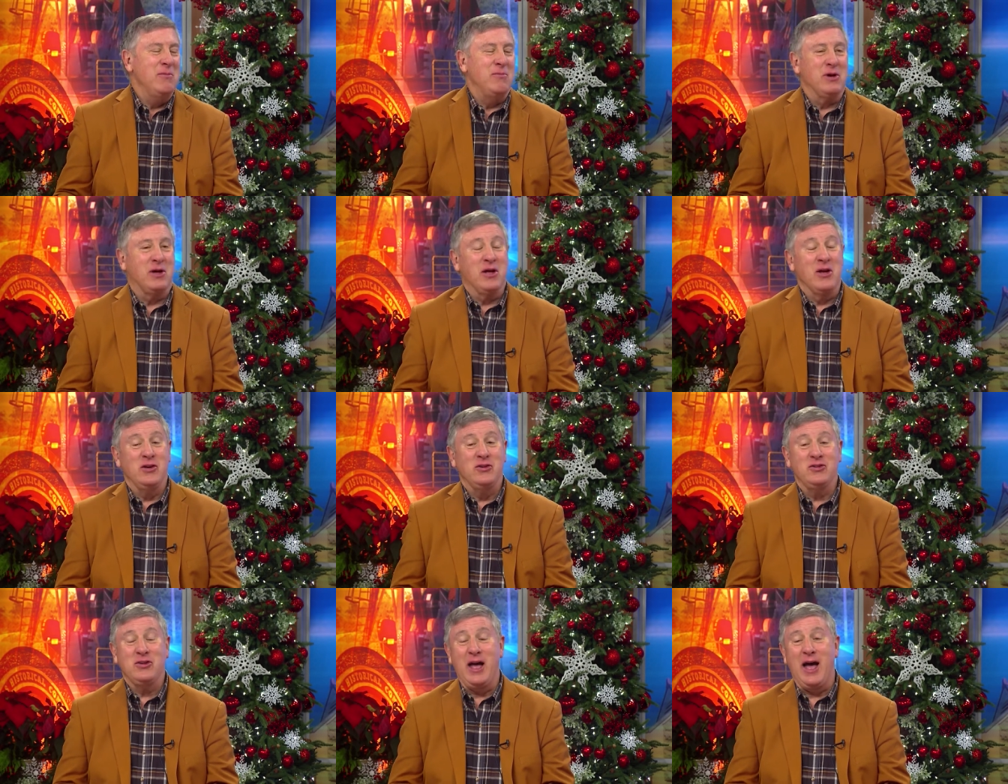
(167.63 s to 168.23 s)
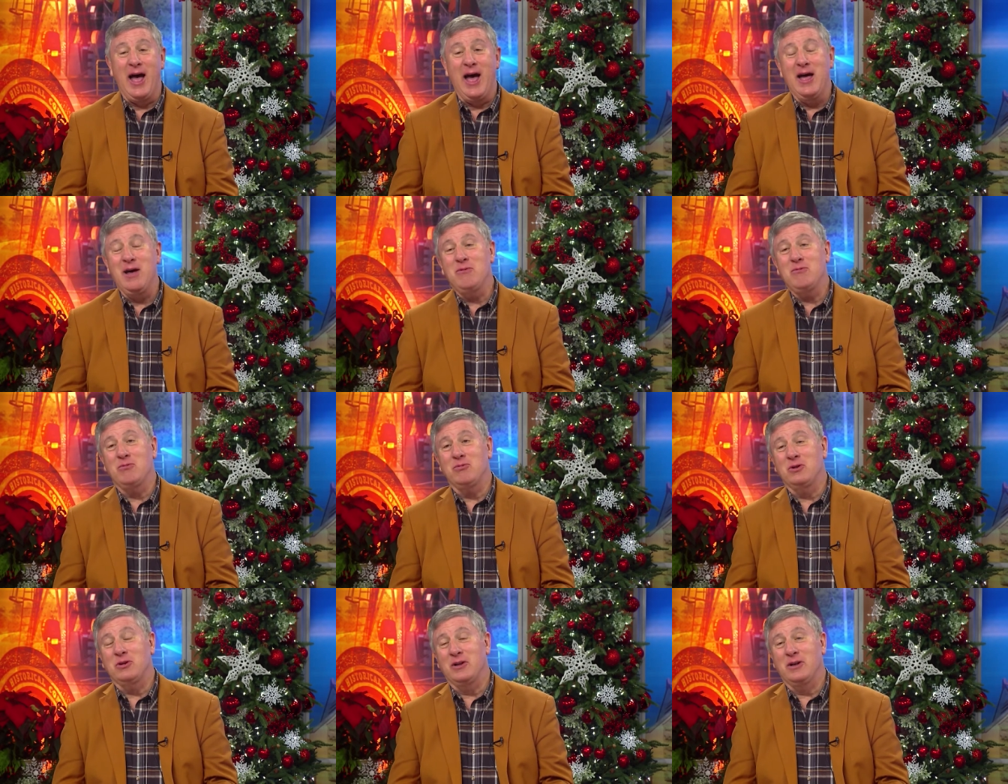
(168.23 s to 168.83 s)
because I
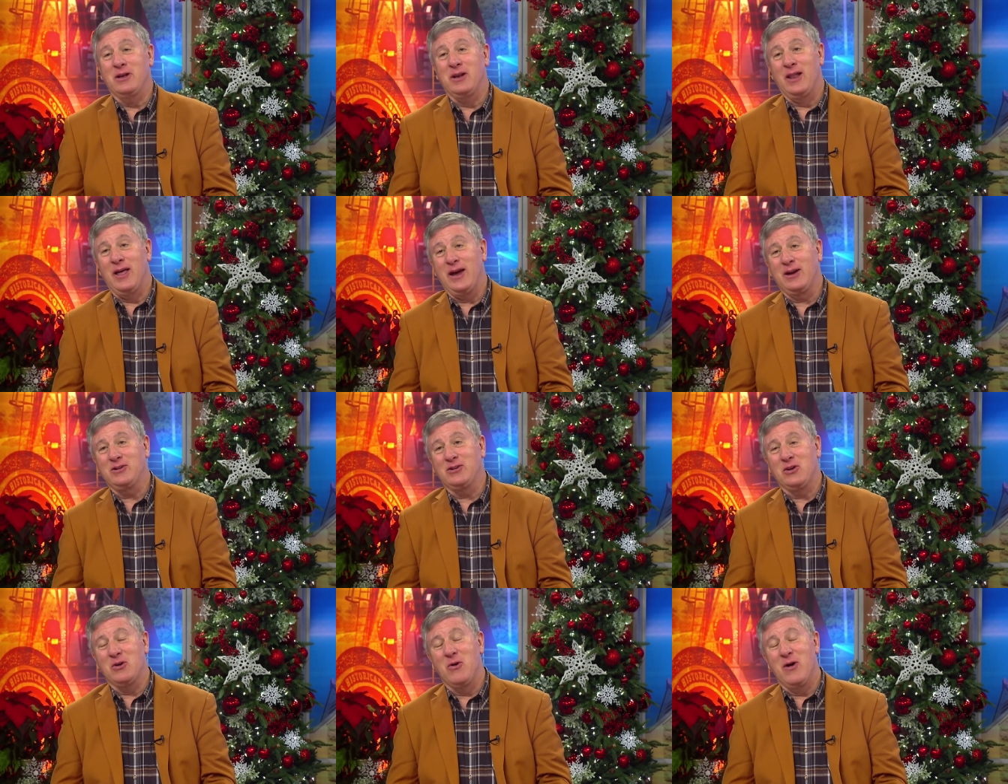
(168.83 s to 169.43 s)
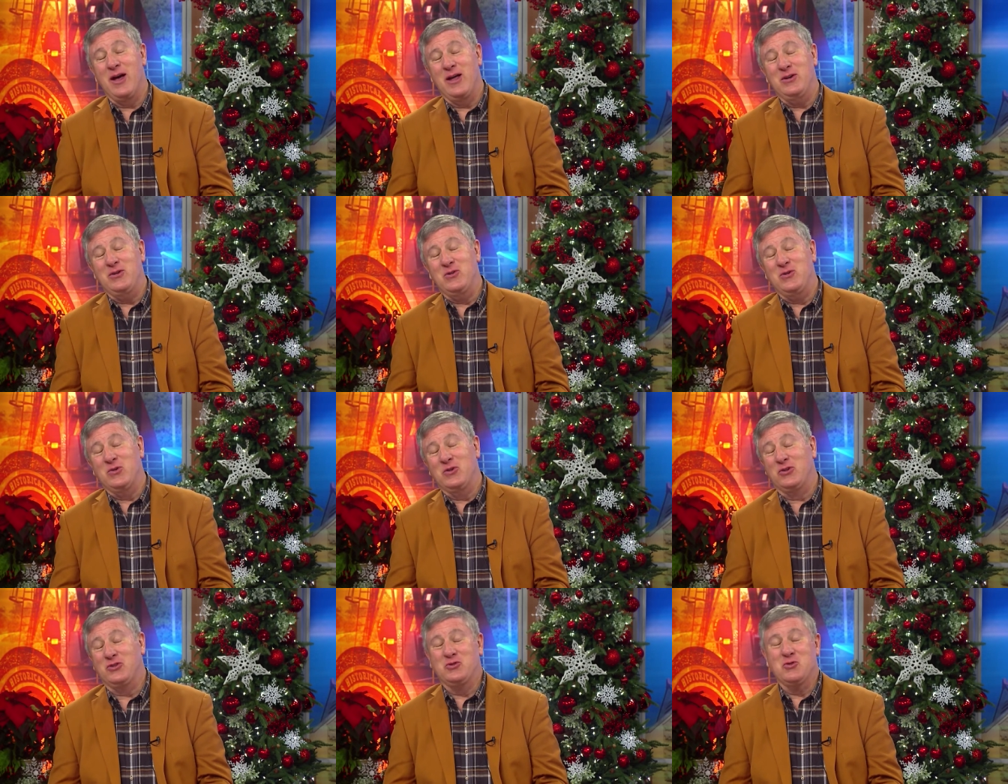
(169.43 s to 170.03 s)
would elect to go out and
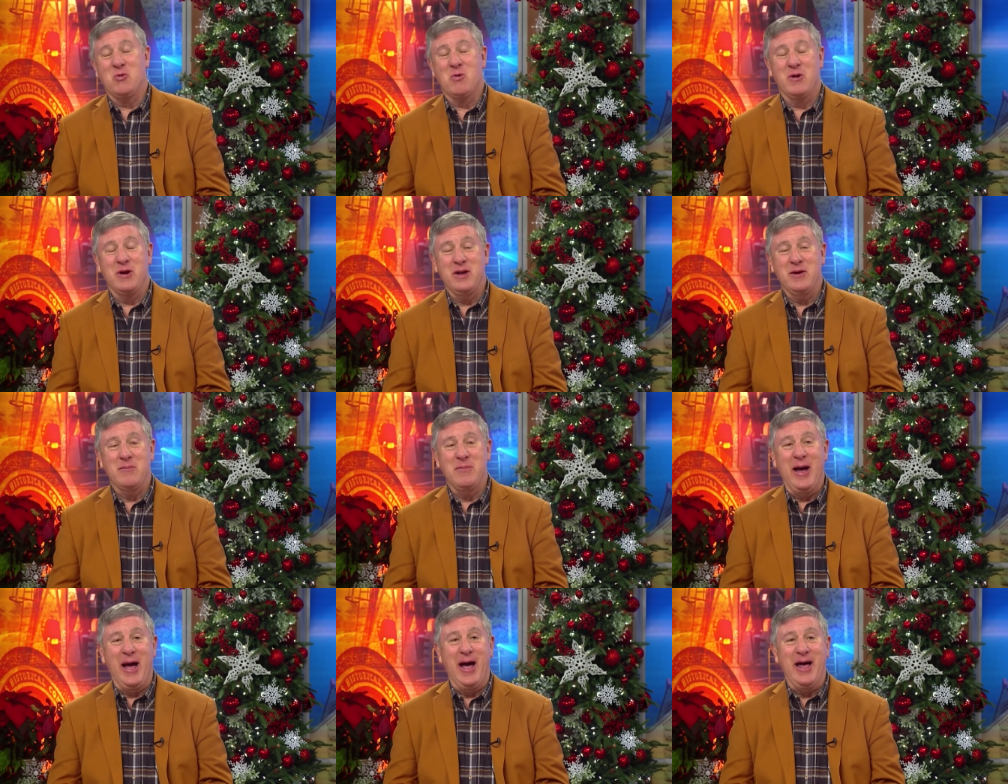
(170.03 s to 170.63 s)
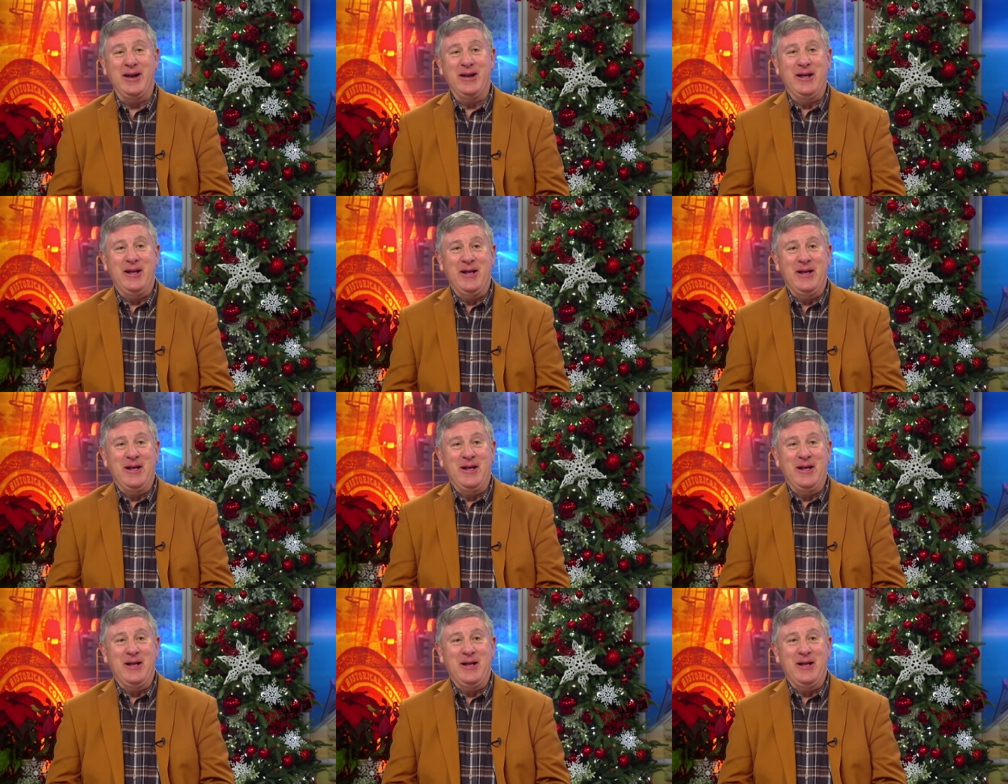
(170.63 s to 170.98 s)
do a story about,